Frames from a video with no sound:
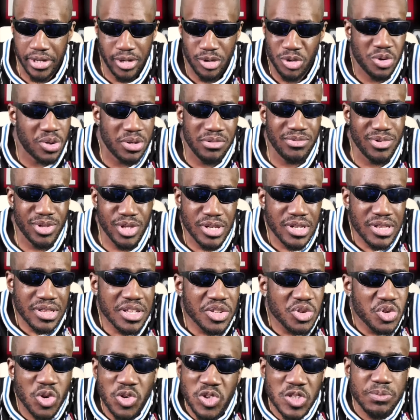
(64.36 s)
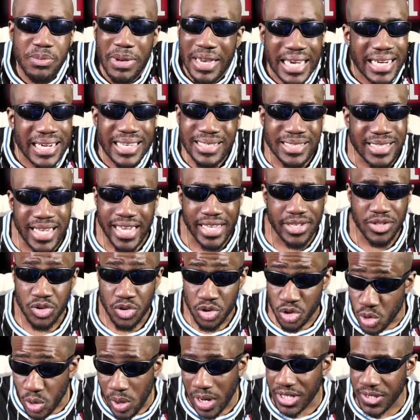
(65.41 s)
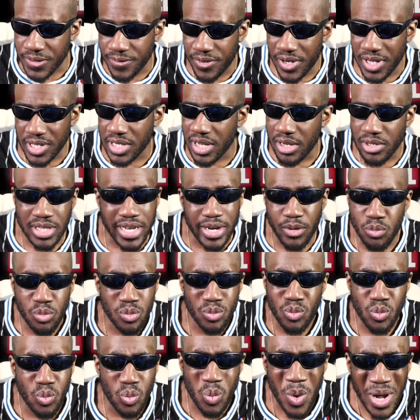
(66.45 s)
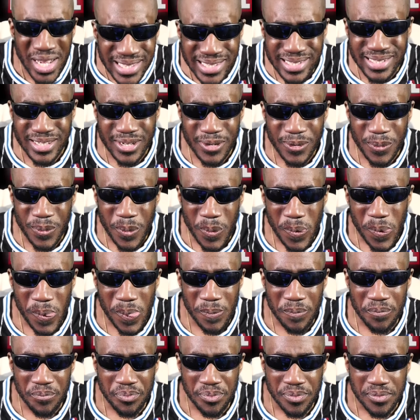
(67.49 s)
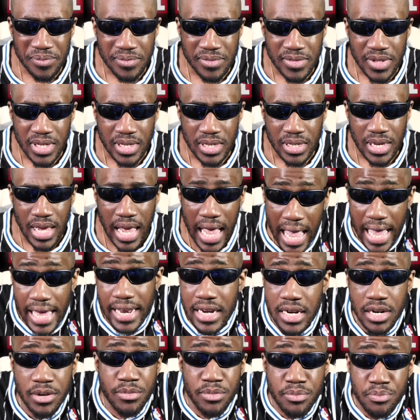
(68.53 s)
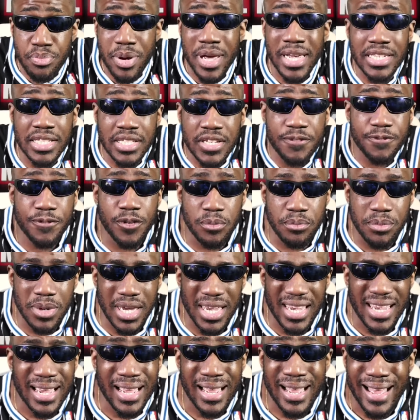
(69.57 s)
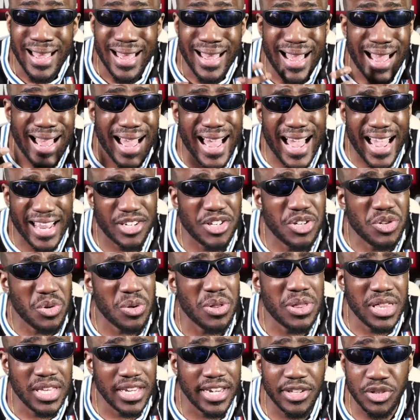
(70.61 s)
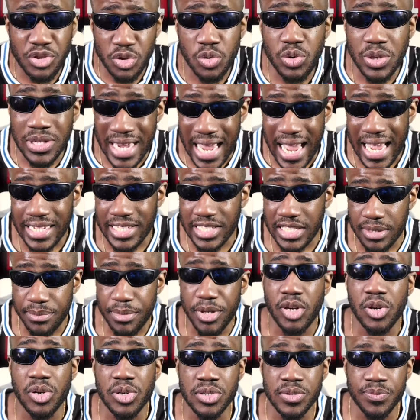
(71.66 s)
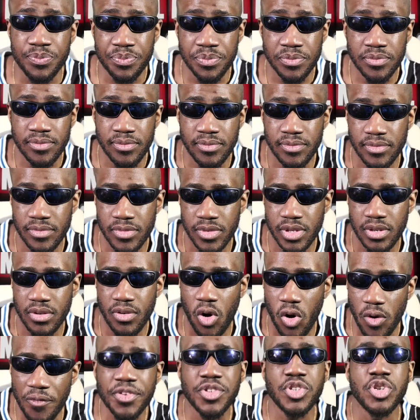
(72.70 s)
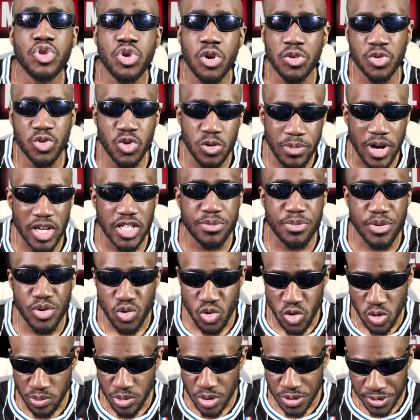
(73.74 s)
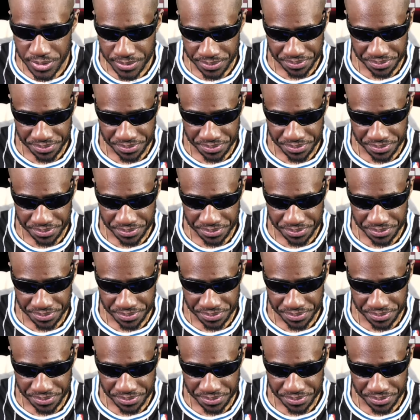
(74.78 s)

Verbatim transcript: this doesn't make any sense. So at first I was like, what? And personally for me, I actually don't think it's good casting because obviously Doctor Doom has been rumored